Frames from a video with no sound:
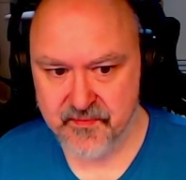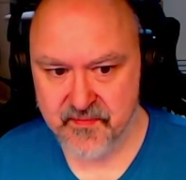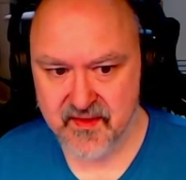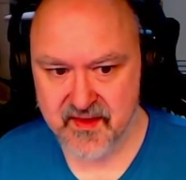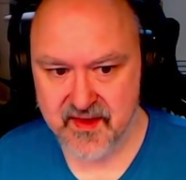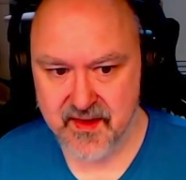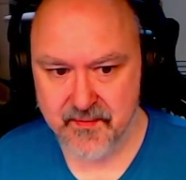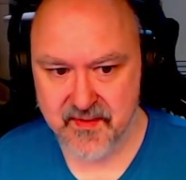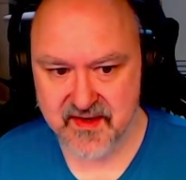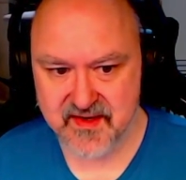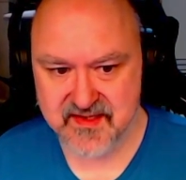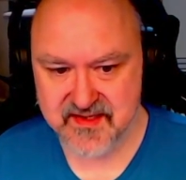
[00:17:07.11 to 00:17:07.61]

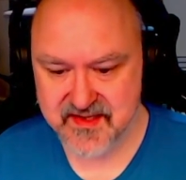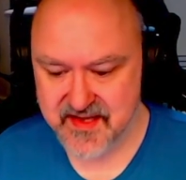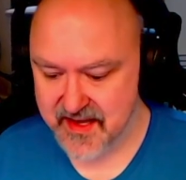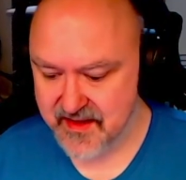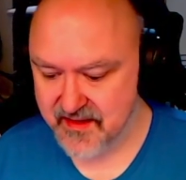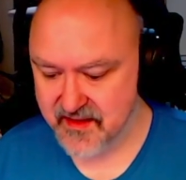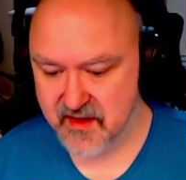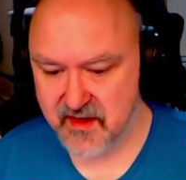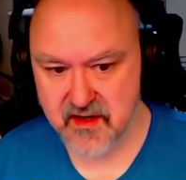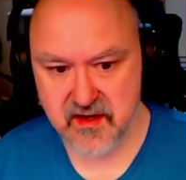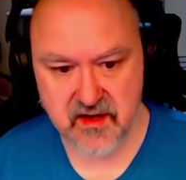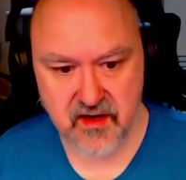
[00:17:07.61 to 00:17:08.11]
That makes that
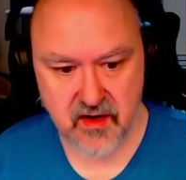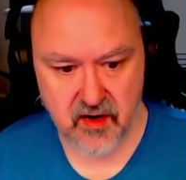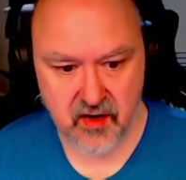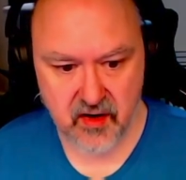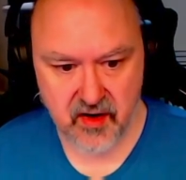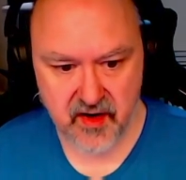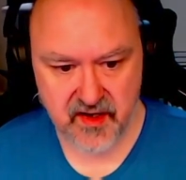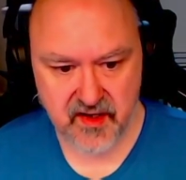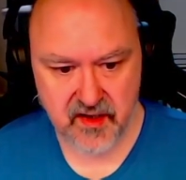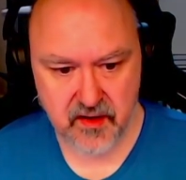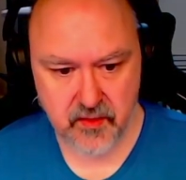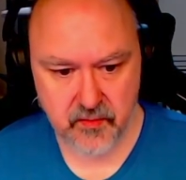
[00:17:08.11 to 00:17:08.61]
the
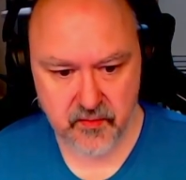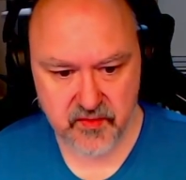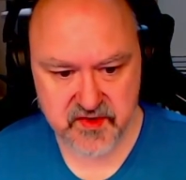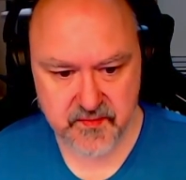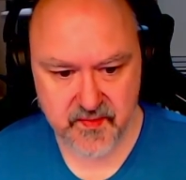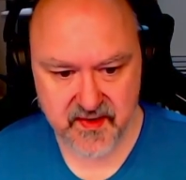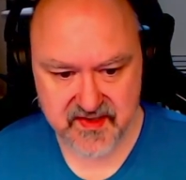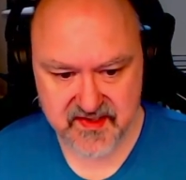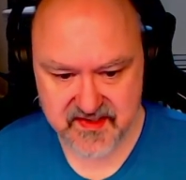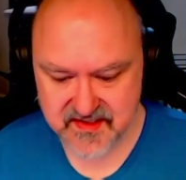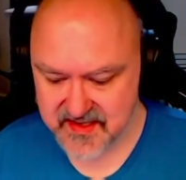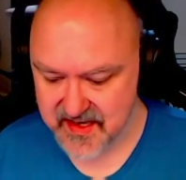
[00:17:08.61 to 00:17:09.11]
9, which
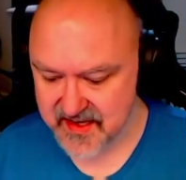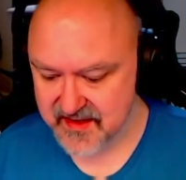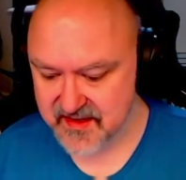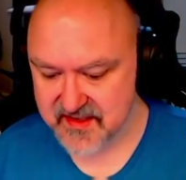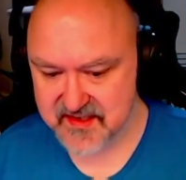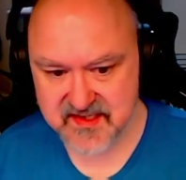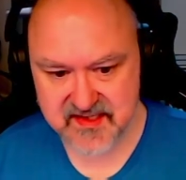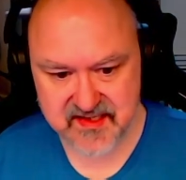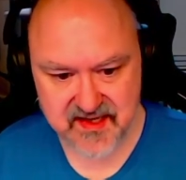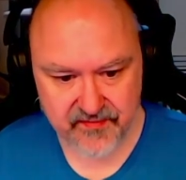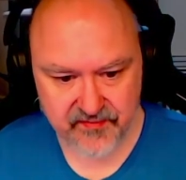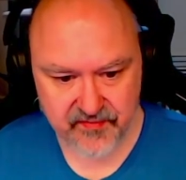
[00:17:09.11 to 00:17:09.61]
makes that the
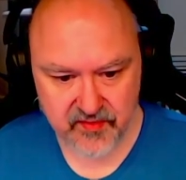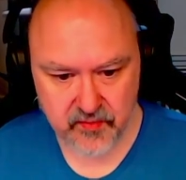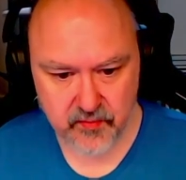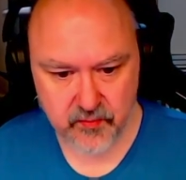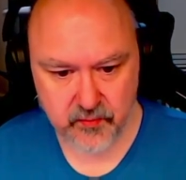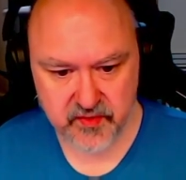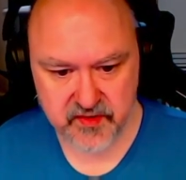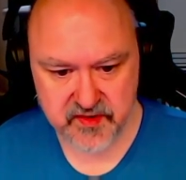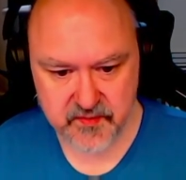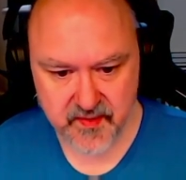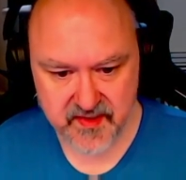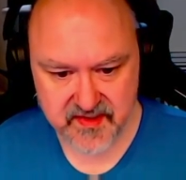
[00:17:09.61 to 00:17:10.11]
7,
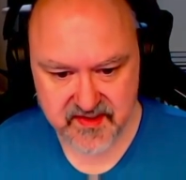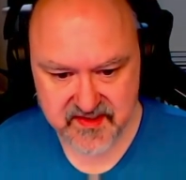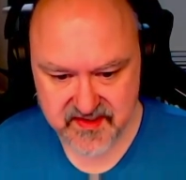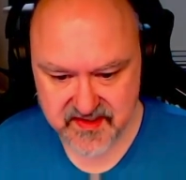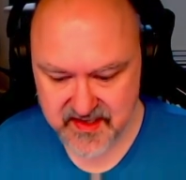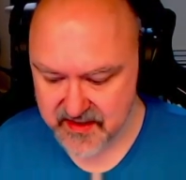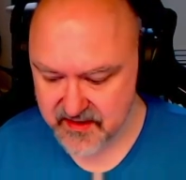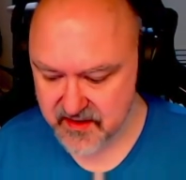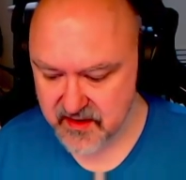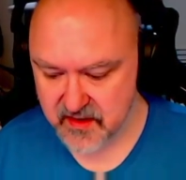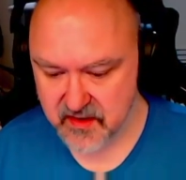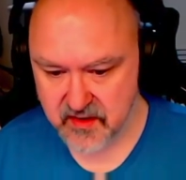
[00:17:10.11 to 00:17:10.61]
which makes
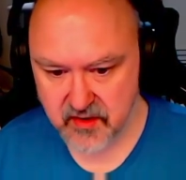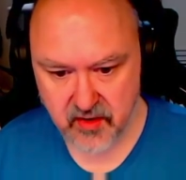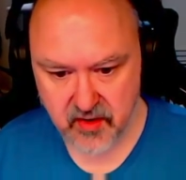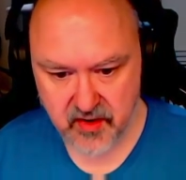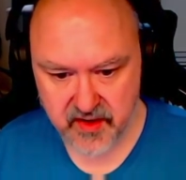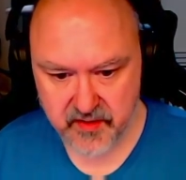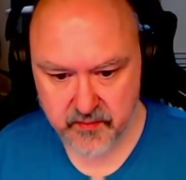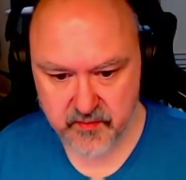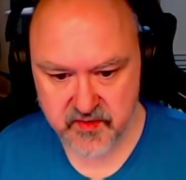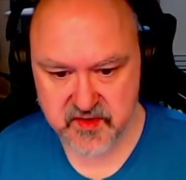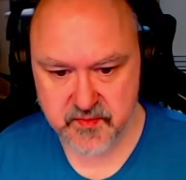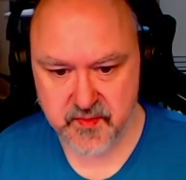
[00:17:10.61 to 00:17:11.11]
that the
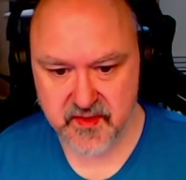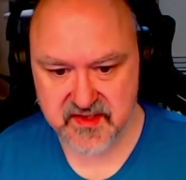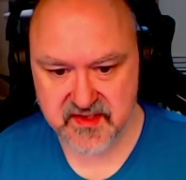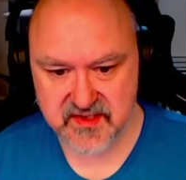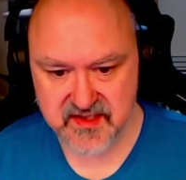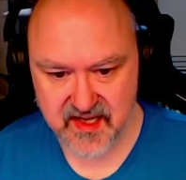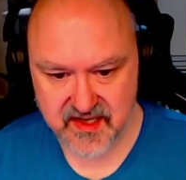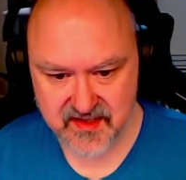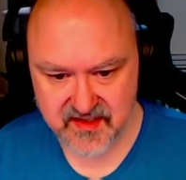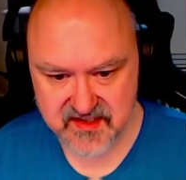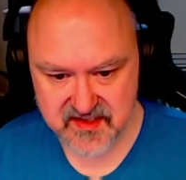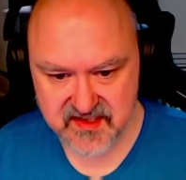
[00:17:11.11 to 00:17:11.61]
9, which makes
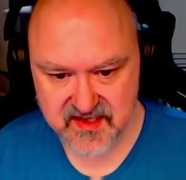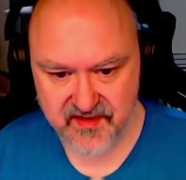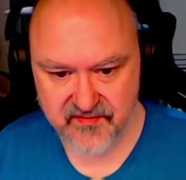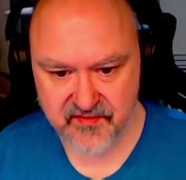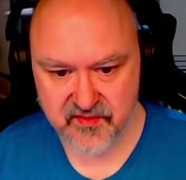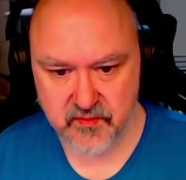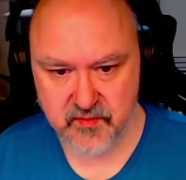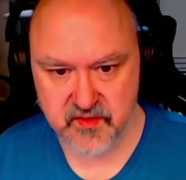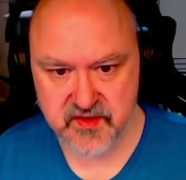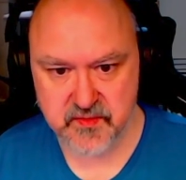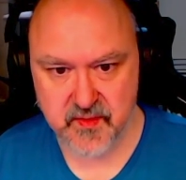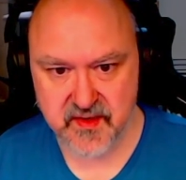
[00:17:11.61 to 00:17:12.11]
that the 7,
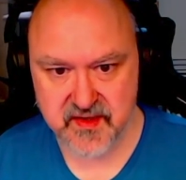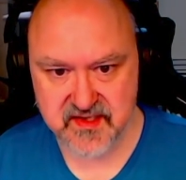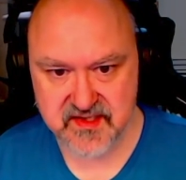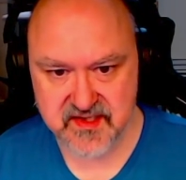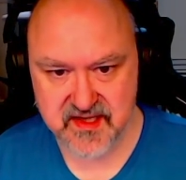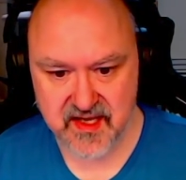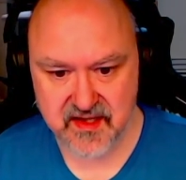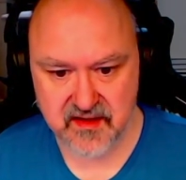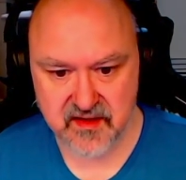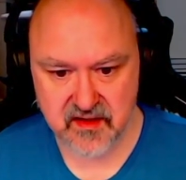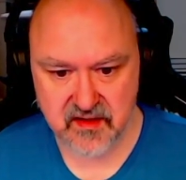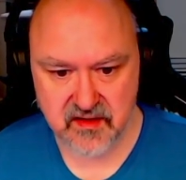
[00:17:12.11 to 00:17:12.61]
which makes
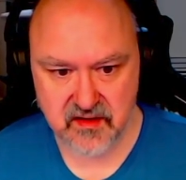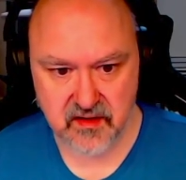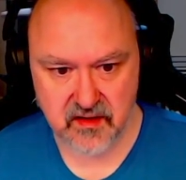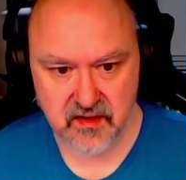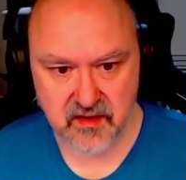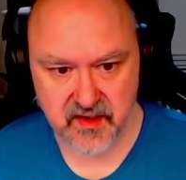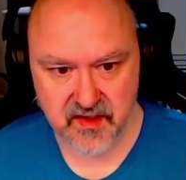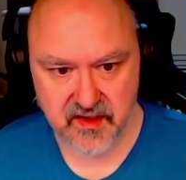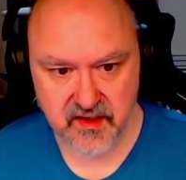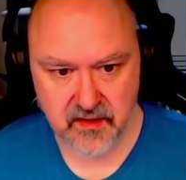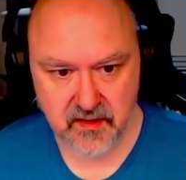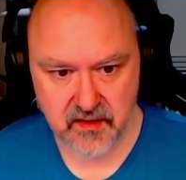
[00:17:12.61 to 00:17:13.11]
that the
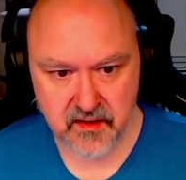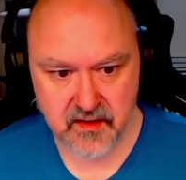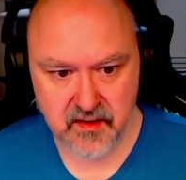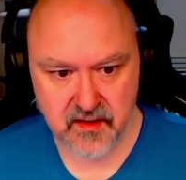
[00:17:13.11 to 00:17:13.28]
9.